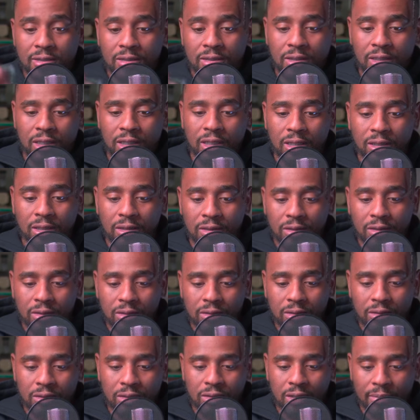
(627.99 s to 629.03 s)
You need a,
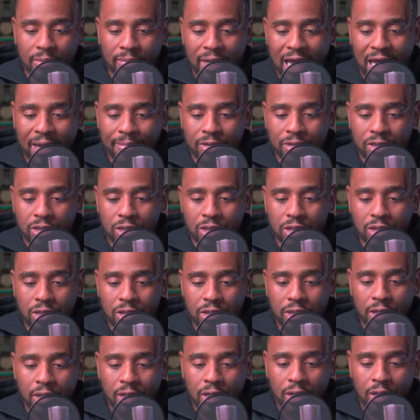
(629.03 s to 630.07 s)
something happens to
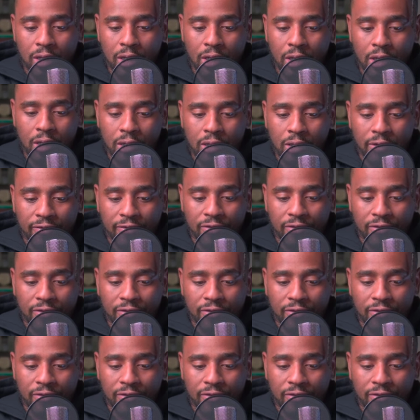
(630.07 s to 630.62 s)
your, your